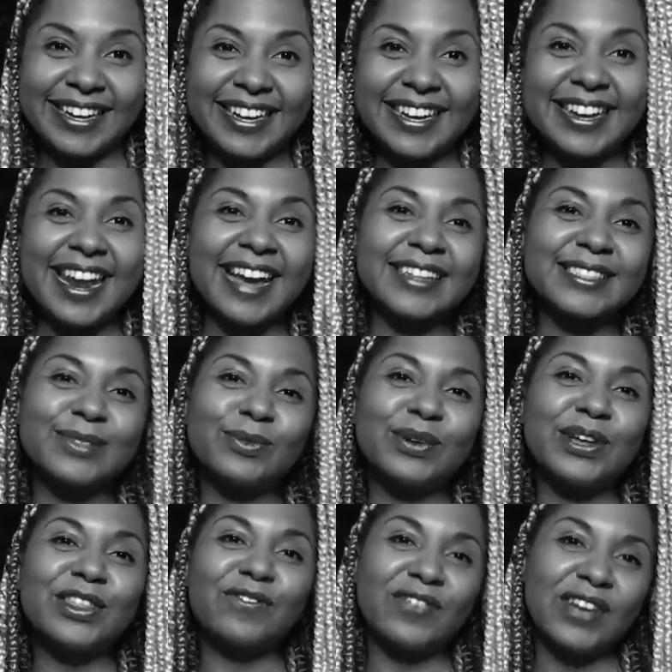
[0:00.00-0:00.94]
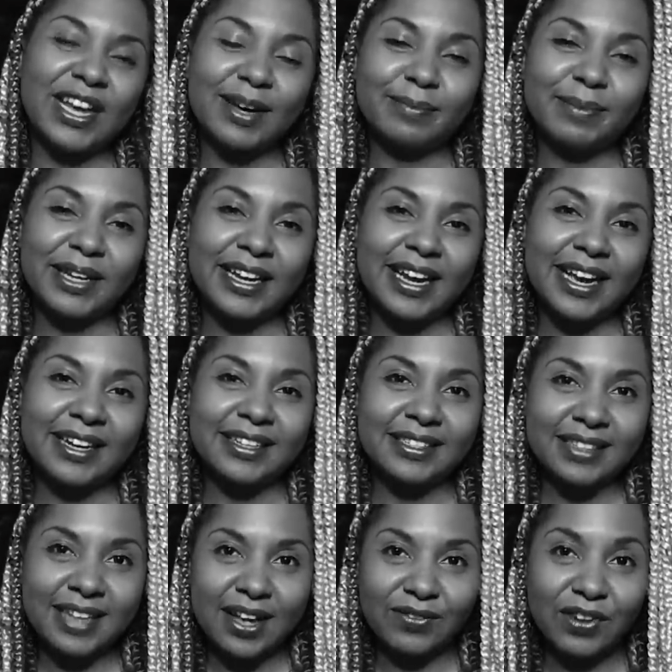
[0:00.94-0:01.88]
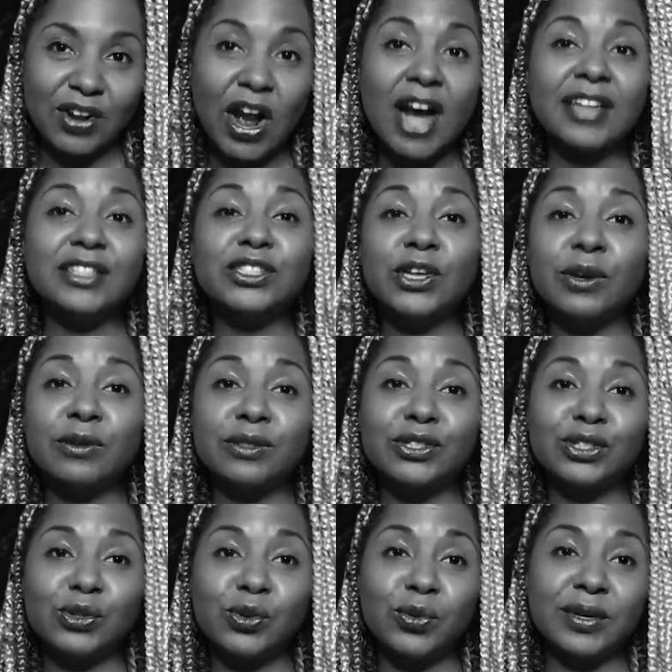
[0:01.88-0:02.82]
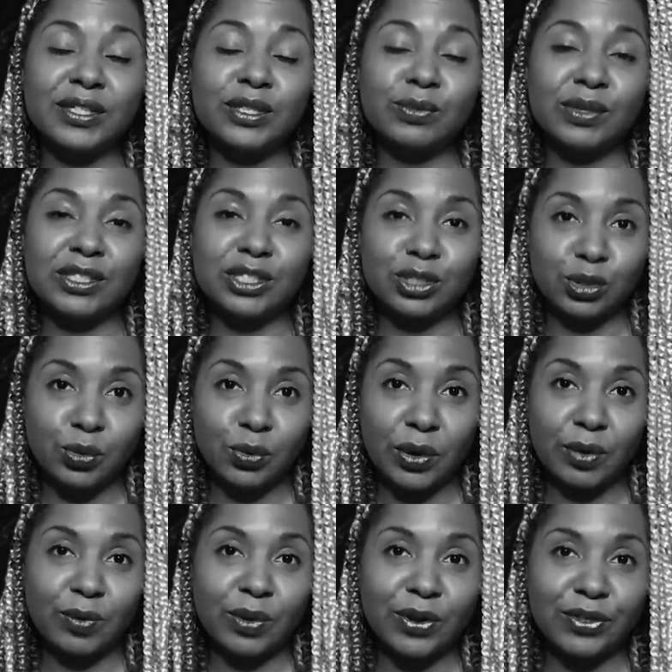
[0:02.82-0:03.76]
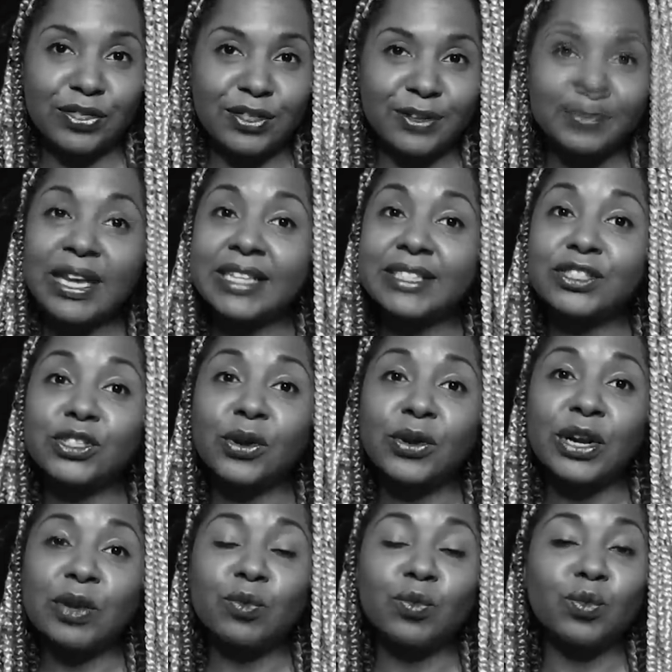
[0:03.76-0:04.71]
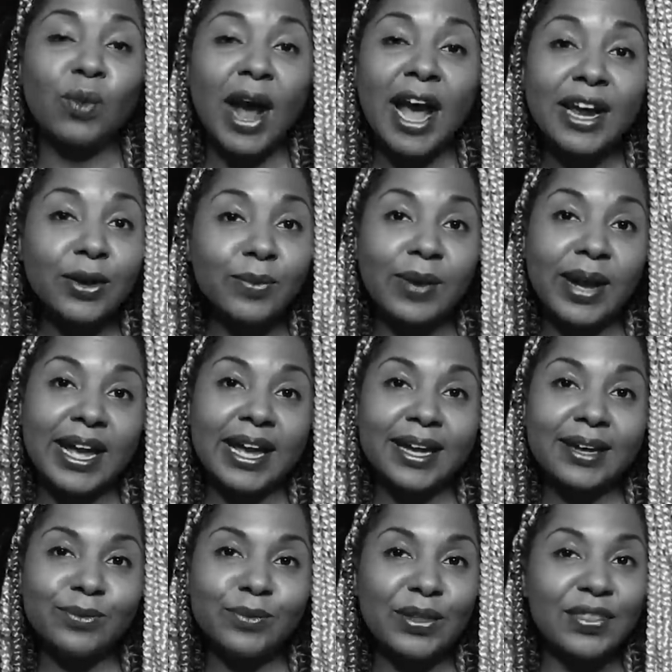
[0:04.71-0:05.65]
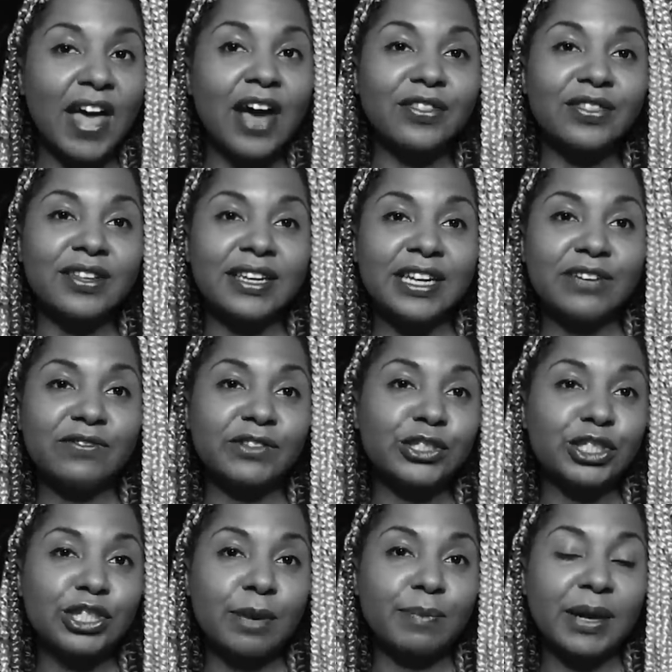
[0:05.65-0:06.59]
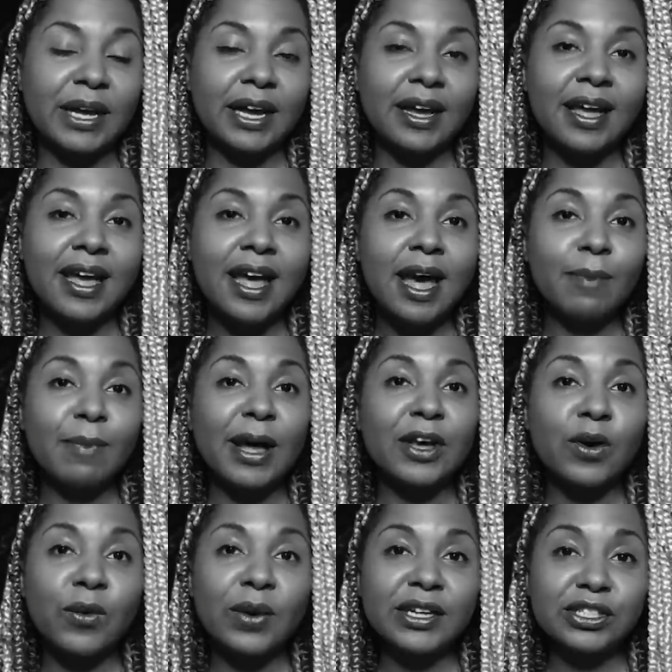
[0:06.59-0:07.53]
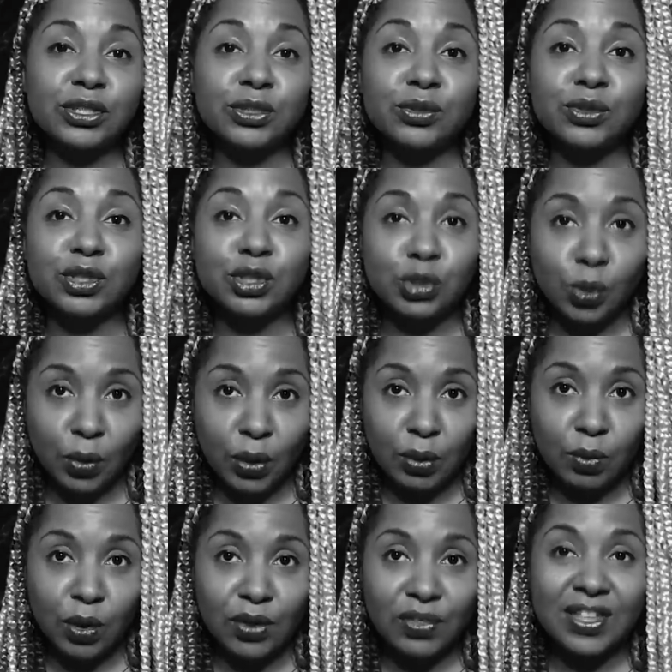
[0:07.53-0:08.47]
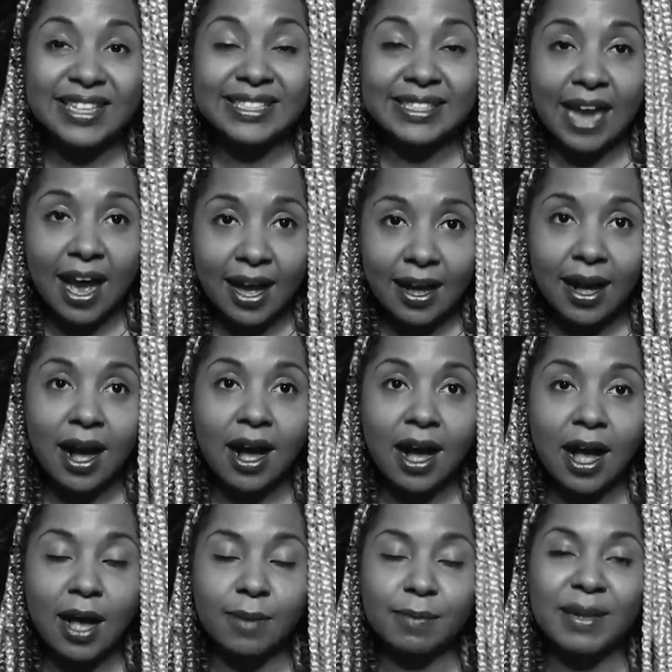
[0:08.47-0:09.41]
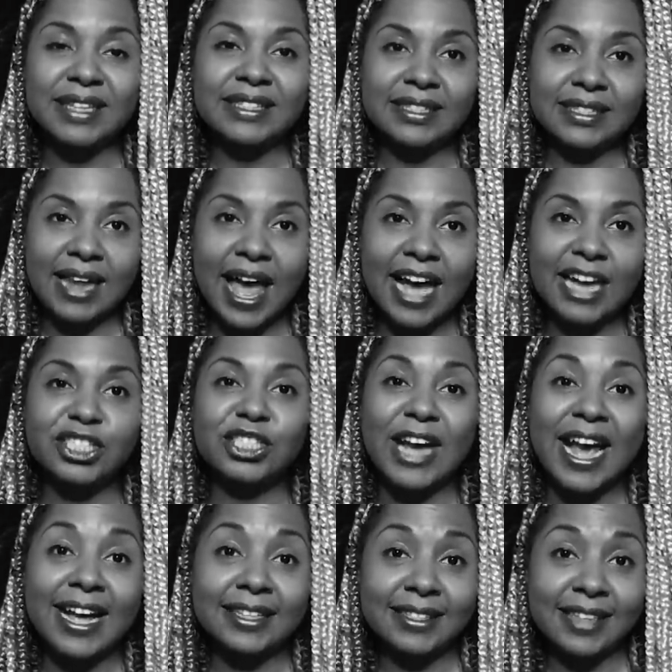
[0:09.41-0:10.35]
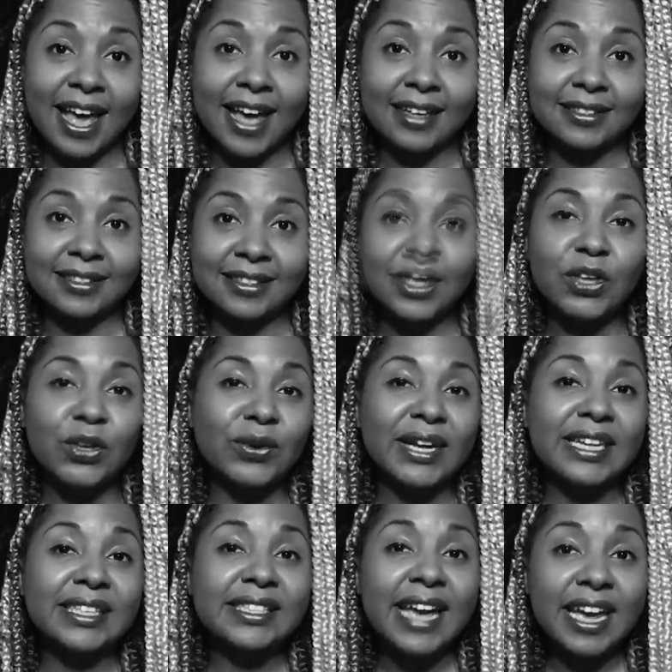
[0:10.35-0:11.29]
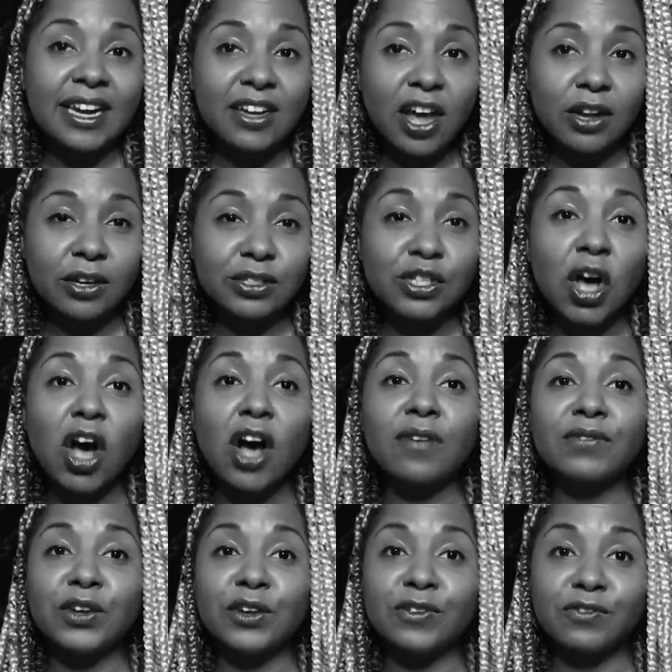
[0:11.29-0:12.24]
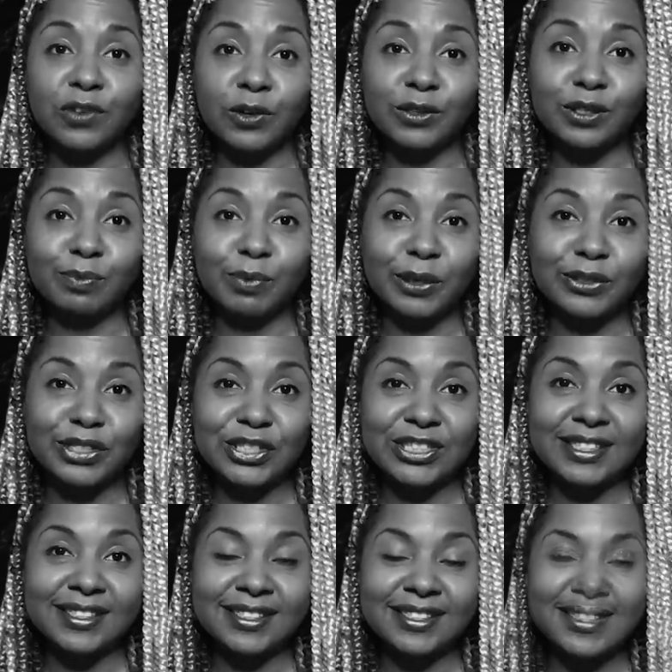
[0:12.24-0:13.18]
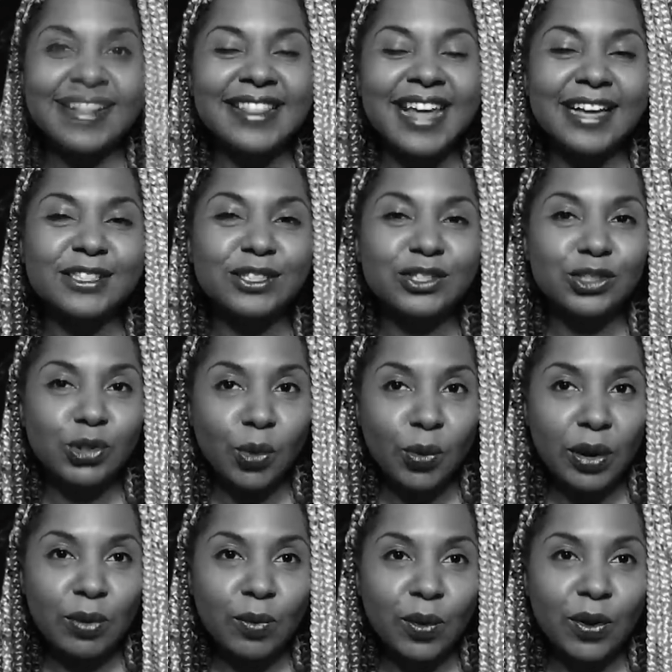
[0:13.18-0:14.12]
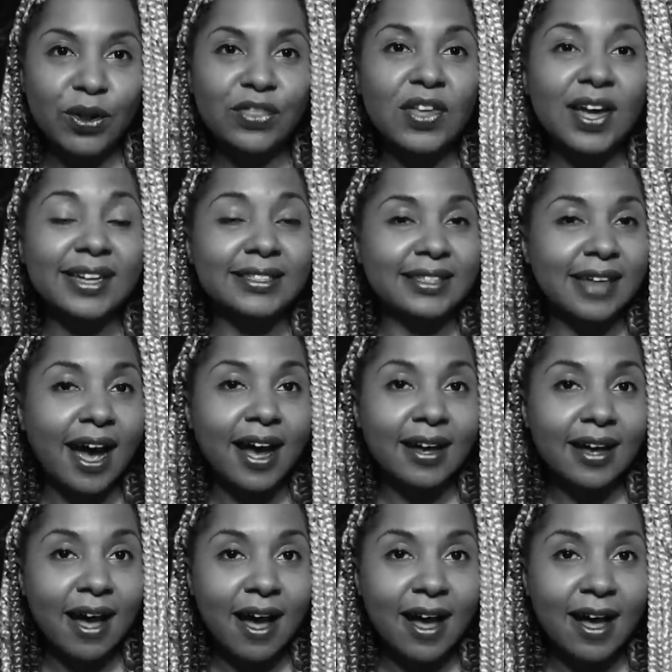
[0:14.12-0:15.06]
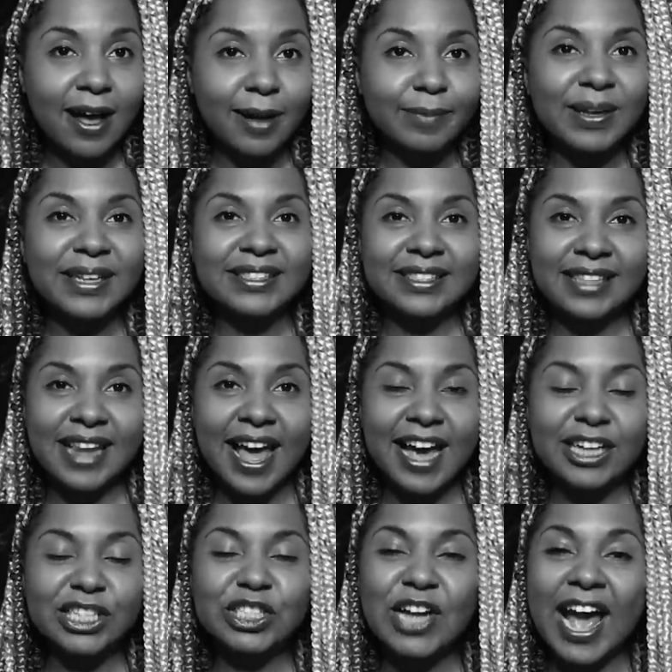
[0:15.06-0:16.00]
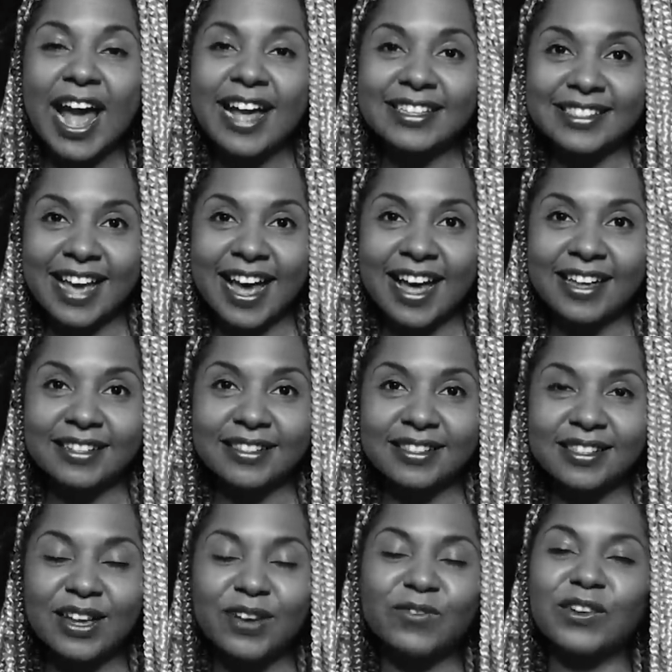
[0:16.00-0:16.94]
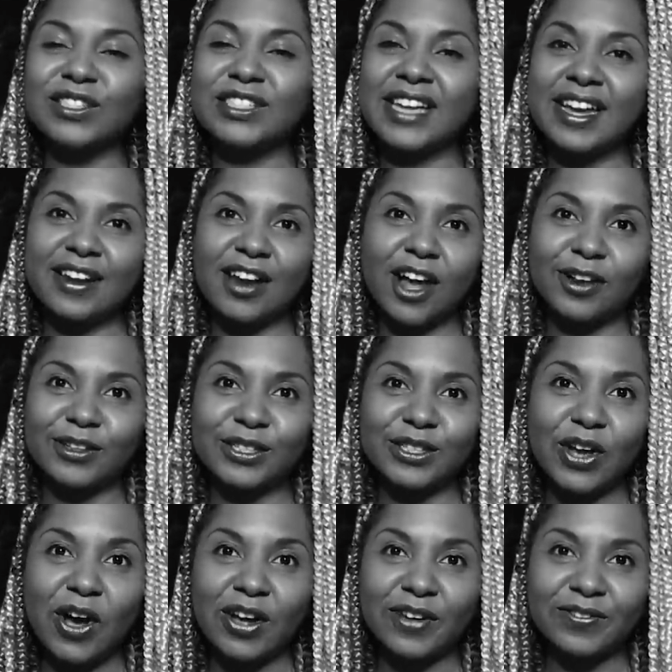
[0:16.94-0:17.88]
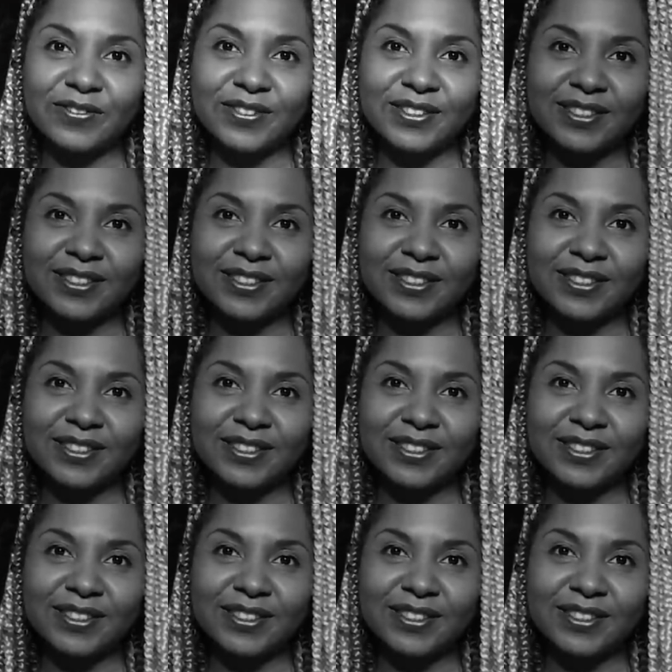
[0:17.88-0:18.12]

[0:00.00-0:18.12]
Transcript: Connect with family and discover untold stories with Storyworth. Get started right away without the need for shipping by going to storyworth.com/ss. You'll get $10 off your first purchase. That's storyworth.com/ss for $10 off.